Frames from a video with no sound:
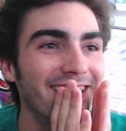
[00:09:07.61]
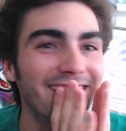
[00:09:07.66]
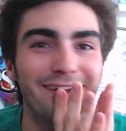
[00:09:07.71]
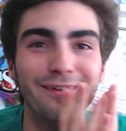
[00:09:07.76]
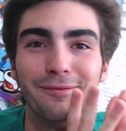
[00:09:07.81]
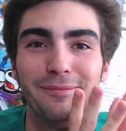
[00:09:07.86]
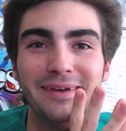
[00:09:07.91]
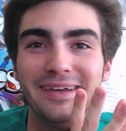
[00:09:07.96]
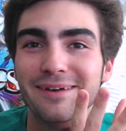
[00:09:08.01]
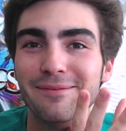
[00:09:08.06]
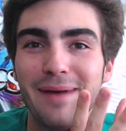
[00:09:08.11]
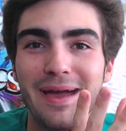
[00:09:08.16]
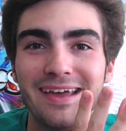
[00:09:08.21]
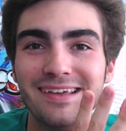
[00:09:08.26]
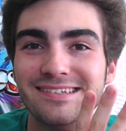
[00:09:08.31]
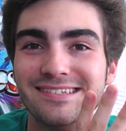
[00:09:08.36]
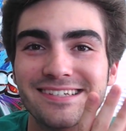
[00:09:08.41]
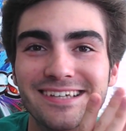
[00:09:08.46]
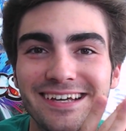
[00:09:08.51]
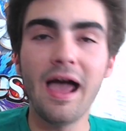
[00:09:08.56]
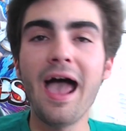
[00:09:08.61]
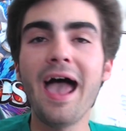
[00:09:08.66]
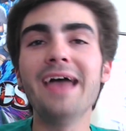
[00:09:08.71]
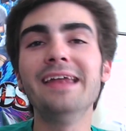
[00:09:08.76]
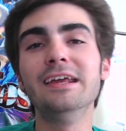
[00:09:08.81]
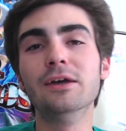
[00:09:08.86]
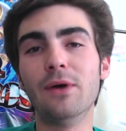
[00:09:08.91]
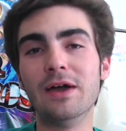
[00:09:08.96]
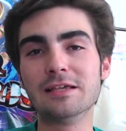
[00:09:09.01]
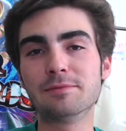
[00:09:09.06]
It'll be amazing.
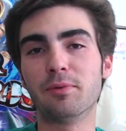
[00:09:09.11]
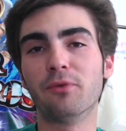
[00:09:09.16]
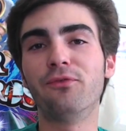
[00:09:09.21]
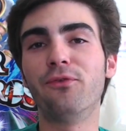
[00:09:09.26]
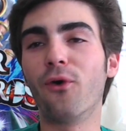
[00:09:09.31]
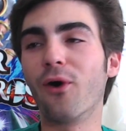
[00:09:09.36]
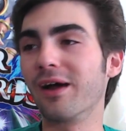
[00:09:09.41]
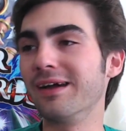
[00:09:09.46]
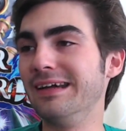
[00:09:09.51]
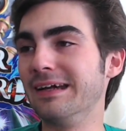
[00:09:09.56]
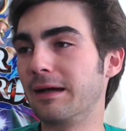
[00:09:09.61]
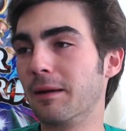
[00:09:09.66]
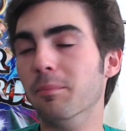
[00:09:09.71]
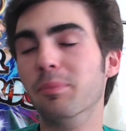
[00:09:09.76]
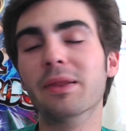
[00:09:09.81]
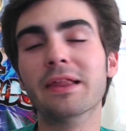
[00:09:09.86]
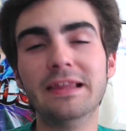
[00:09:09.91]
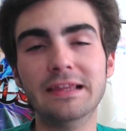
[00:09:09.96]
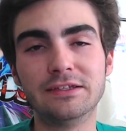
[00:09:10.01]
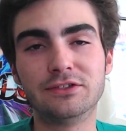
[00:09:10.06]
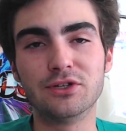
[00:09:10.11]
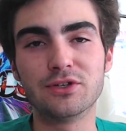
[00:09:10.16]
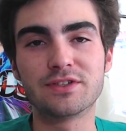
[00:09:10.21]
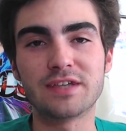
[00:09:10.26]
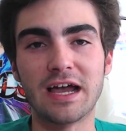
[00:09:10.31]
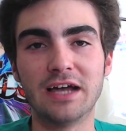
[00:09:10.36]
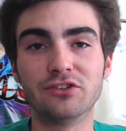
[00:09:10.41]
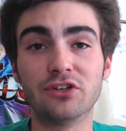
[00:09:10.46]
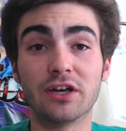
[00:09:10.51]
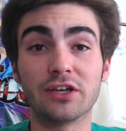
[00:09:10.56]
Anyways, before I get completely too
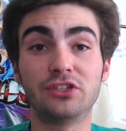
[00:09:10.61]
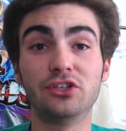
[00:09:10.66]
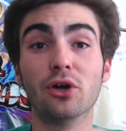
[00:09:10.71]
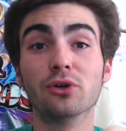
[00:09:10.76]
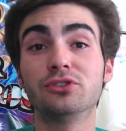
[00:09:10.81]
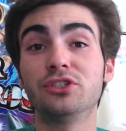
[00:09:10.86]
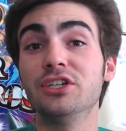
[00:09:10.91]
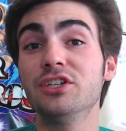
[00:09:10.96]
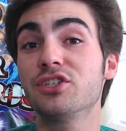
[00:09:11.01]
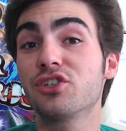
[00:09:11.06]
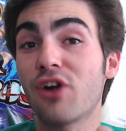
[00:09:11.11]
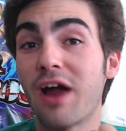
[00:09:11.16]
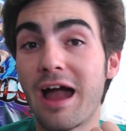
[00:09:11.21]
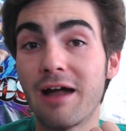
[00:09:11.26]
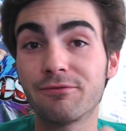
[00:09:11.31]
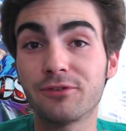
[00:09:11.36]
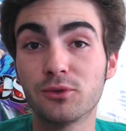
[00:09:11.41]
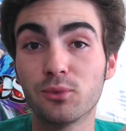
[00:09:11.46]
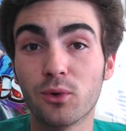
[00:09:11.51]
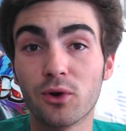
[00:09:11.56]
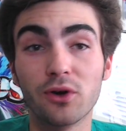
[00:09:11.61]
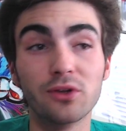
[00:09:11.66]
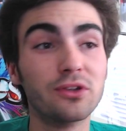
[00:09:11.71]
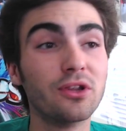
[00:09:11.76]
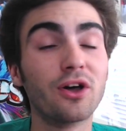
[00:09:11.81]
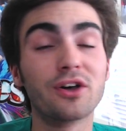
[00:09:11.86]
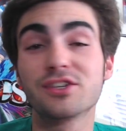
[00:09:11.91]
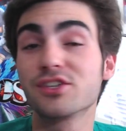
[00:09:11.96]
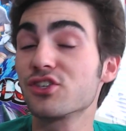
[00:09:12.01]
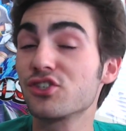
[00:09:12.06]
sidetracked, Yoshi's Crafted World
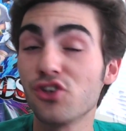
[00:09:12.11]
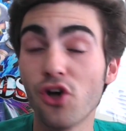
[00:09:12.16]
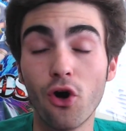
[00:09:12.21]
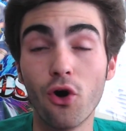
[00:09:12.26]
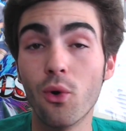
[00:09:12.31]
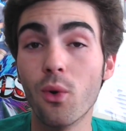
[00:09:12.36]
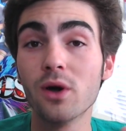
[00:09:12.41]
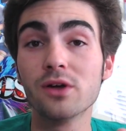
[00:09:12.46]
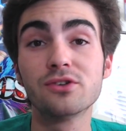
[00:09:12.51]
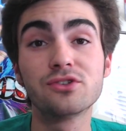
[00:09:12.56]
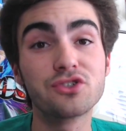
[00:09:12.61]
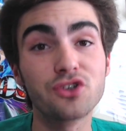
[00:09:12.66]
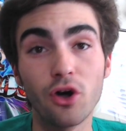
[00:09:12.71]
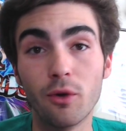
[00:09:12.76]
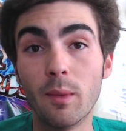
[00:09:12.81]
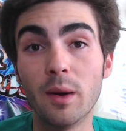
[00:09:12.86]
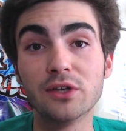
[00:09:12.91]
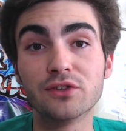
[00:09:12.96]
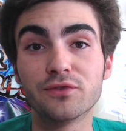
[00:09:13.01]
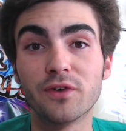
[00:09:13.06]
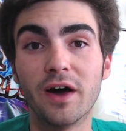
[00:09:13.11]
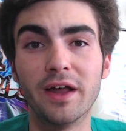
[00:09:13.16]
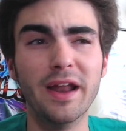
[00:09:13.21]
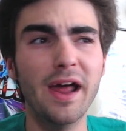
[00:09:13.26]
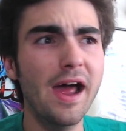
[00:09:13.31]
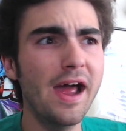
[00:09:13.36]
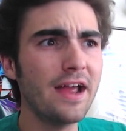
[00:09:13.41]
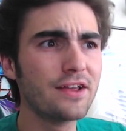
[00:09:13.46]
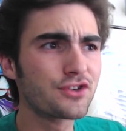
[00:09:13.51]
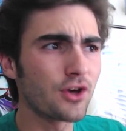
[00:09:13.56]
looks so, so much fun.
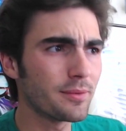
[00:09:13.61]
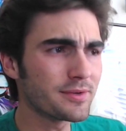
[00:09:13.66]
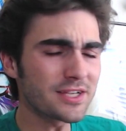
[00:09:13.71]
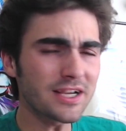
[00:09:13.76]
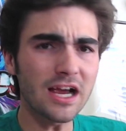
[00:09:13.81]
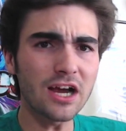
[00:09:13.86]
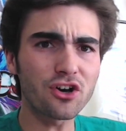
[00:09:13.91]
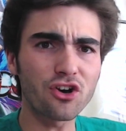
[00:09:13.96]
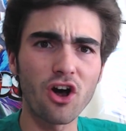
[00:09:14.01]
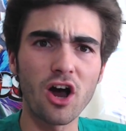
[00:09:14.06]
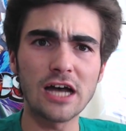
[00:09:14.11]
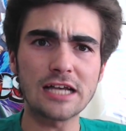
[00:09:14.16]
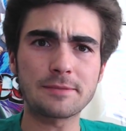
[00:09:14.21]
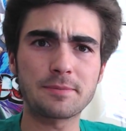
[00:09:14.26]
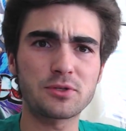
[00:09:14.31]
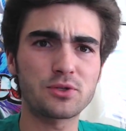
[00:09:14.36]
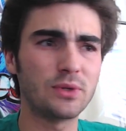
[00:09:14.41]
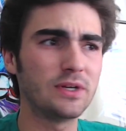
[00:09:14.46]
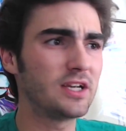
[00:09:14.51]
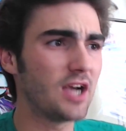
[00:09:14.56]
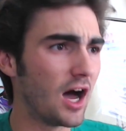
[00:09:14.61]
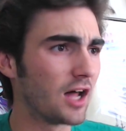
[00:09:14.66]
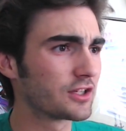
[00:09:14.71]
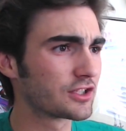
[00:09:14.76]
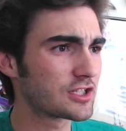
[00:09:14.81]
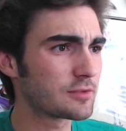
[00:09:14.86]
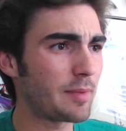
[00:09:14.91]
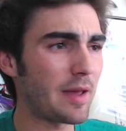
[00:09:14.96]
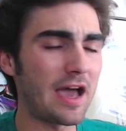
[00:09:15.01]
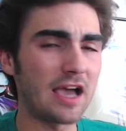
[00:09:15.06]
It's almost like a cross between
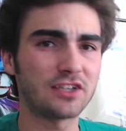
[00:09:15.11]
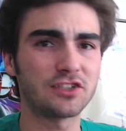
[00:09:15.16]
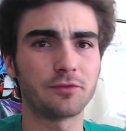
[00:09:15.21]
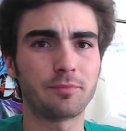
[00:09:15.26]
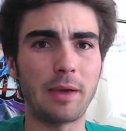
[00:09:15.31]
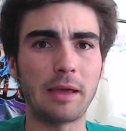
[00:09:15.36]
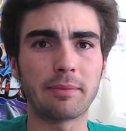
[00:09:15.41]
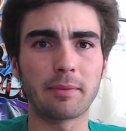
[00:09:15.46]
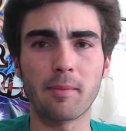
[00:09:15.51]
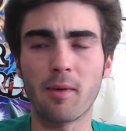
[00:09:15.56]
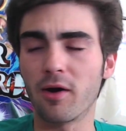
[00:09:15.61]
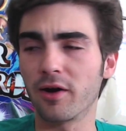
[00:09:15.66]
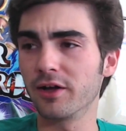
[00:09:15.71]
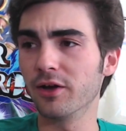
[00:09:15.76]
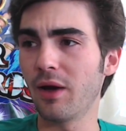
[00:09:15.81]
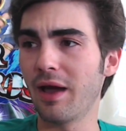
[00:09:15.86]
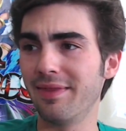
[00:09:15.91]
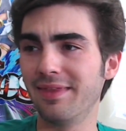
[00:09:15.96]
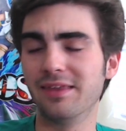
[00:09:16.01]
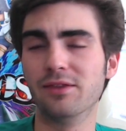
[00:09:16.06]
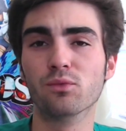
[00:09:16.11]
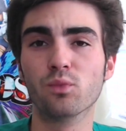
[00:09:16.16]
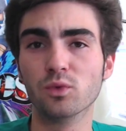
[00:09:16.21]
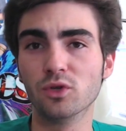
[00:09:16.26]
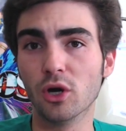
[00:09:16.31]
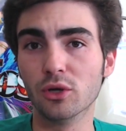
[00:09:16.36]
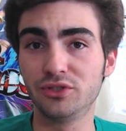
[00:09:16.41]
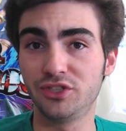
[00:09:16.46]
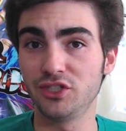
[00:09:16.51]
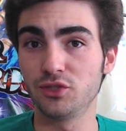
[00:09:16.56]
Color Splash of Paper Mario and then
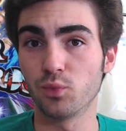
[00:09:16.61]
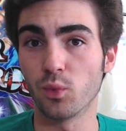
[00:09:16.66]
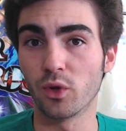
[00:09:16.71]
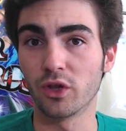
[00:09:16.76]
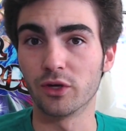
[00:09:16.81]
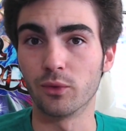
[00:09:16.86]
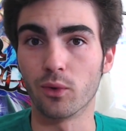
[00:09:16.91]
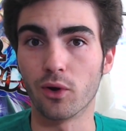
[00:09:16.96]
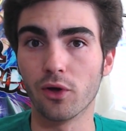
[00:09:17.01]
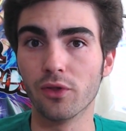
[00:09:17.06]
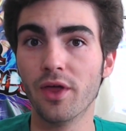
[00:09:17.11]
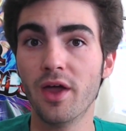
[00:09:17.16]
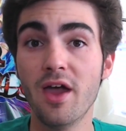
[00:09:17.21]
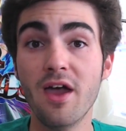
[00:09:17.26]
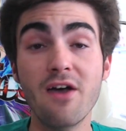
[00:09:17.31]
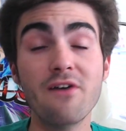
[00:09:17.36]
Yoshi's Woolly World.